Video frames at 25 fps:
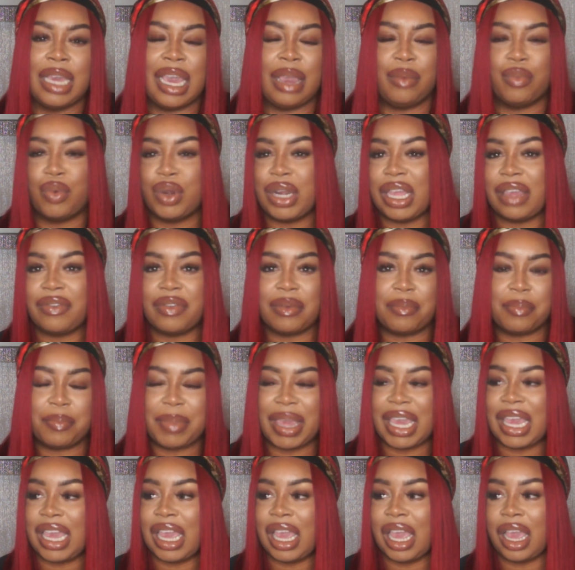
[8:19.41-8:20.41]
It wouldn't even
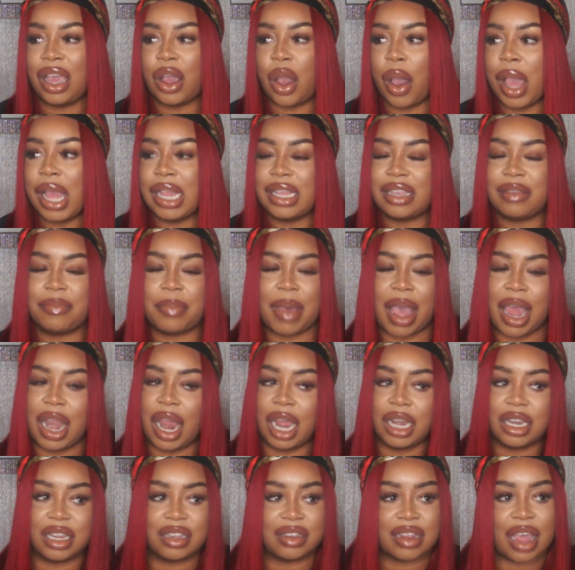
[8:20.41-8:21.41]
be going to buy
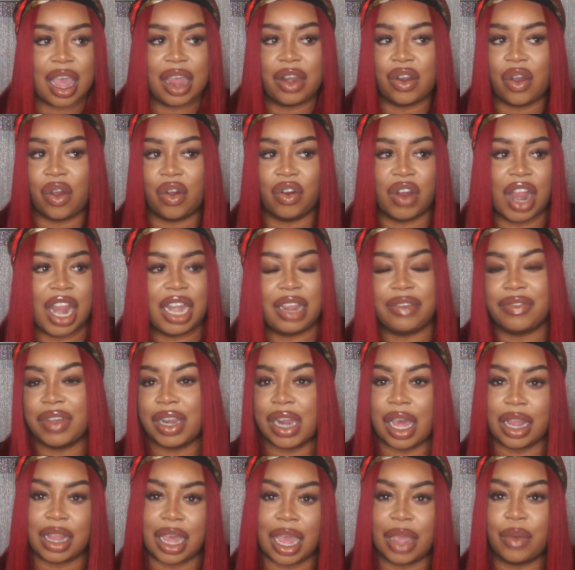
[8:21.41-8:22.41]
like designer or
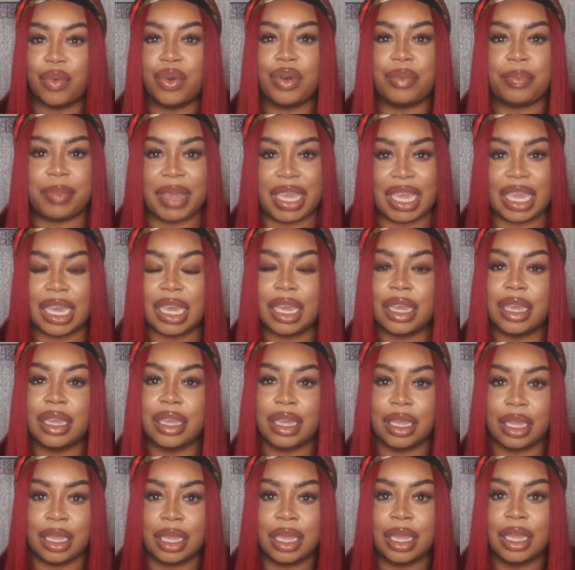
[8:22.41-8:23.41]
anything like that. It would be
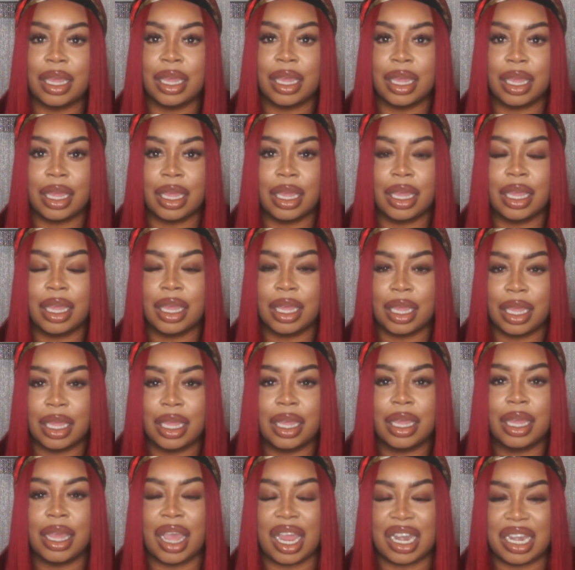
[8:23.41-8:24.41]

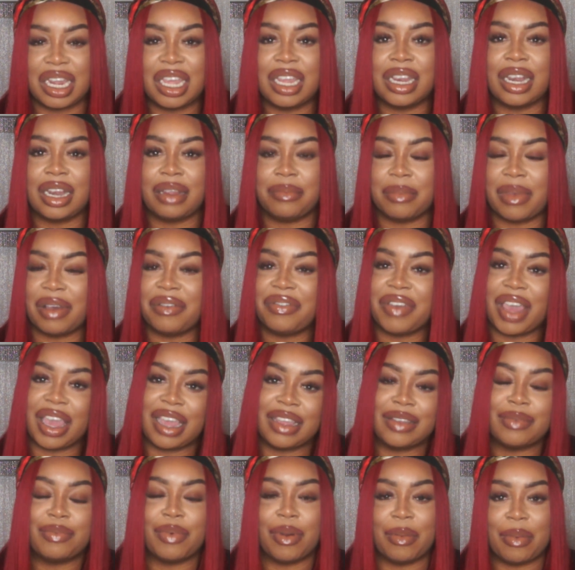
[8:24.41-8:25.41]
a needle in my
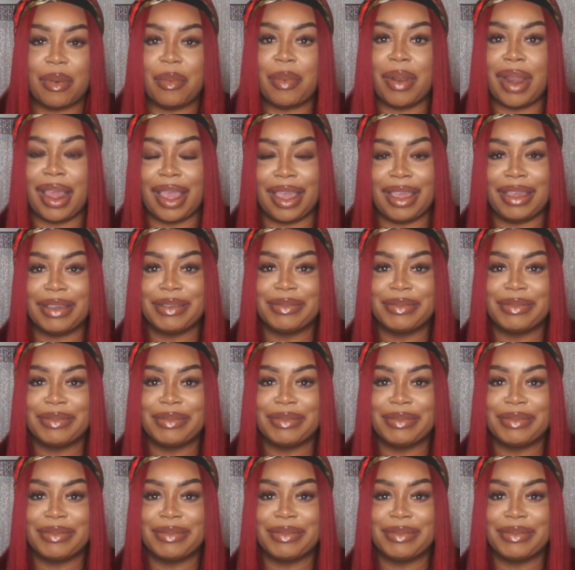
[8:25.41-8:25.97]
face probably.